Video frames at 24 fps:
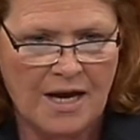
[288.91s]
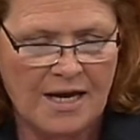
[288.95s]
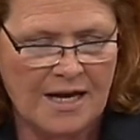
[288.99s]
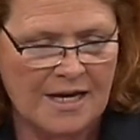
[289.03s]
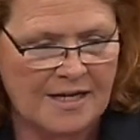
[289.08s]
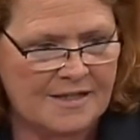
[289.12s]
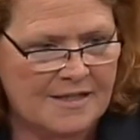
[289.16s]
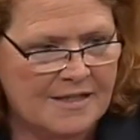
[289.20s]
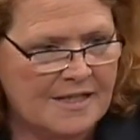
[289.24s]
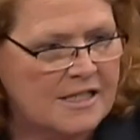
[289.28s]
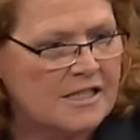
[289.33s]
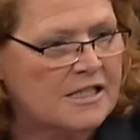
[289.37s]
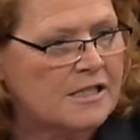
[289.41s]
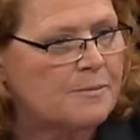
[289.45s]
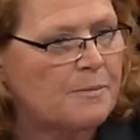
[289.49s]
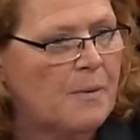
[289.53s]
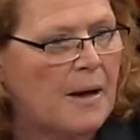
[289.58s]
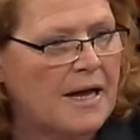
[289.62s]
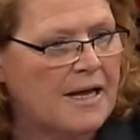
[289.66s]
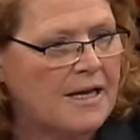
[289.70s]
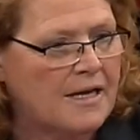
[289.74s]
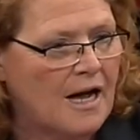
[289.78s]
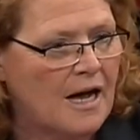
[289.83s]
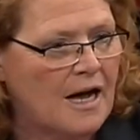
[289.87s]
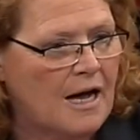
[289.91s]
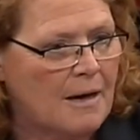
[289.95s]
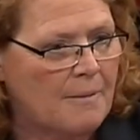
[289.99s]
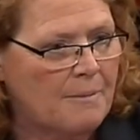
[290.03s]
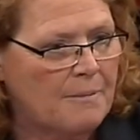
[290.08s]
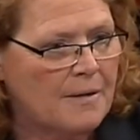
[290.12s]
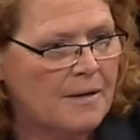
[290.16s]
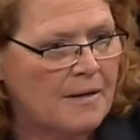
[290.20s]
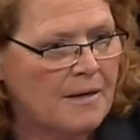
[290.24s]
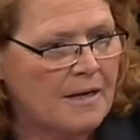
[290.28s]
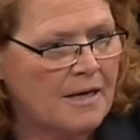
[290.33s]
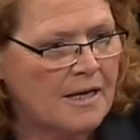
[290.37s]
is the spike
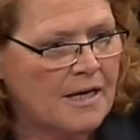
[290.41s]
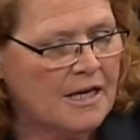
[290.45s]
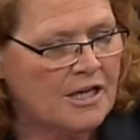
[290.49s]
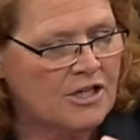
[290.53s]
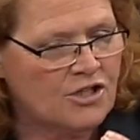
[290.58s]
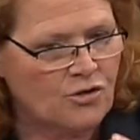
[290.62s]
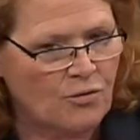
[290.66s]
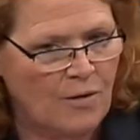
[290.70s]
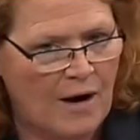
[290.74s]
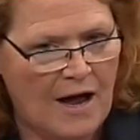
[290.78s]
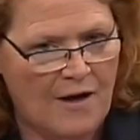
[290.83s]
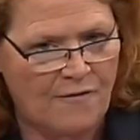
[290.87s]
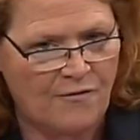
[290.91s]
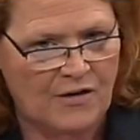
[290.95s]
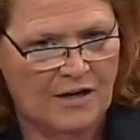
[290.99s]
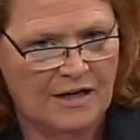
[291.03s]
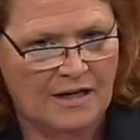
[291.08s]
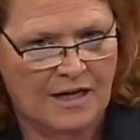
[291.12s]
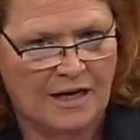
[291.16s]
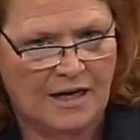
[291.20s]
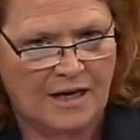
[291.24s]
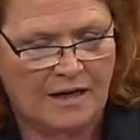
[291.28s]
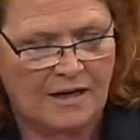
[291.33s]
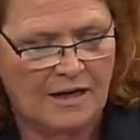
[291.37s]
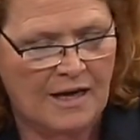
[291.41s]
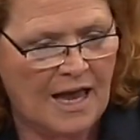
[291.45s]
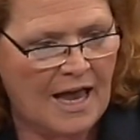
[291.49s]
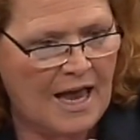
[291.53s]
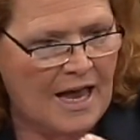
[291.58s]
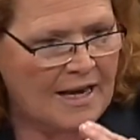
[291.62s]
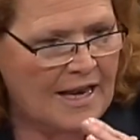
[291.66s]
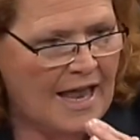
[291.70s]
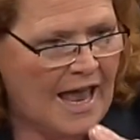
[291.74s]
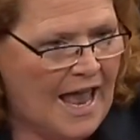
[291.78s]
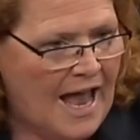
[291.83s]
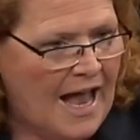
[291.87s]
up in trafficking
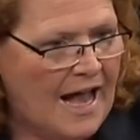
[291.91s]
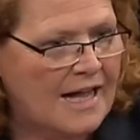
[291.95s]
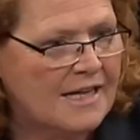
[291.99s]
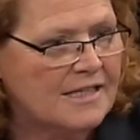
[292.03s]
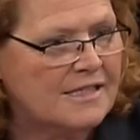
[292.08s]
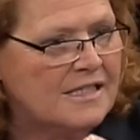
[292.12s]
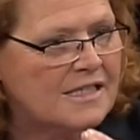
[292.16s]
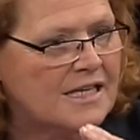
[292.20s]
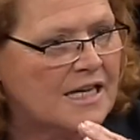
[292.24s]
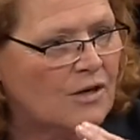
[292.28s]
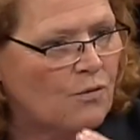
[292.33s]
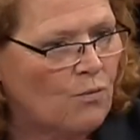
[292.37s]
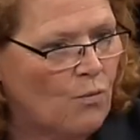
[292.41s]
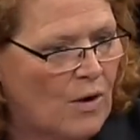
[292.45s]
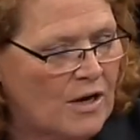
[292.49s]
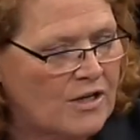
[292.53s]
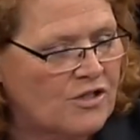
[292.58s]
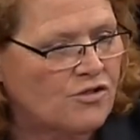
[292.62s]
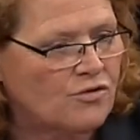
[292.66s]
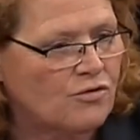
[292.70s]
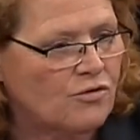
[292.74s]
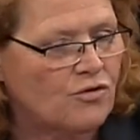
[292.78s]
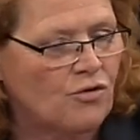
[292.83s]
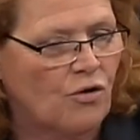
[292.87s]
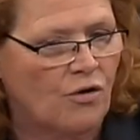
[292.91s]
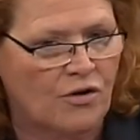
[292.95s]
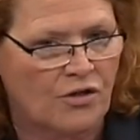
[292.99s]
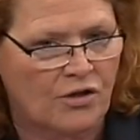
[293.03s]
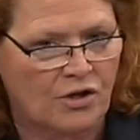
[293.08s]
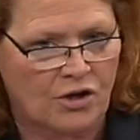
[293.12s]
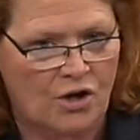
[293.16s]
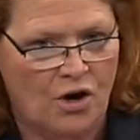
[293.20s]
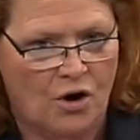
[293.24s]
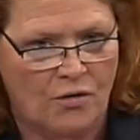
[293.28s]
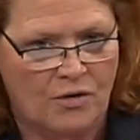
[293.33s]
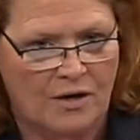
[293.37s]
and ads in western North
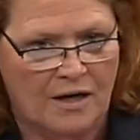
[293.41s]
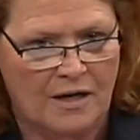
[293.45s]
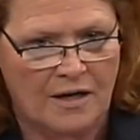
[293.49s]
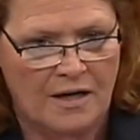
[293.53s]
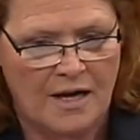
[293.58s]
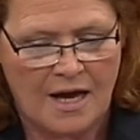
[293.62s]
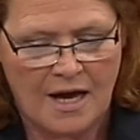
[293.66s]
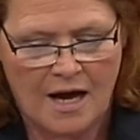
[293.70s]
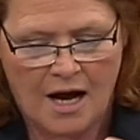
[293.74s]
Dakota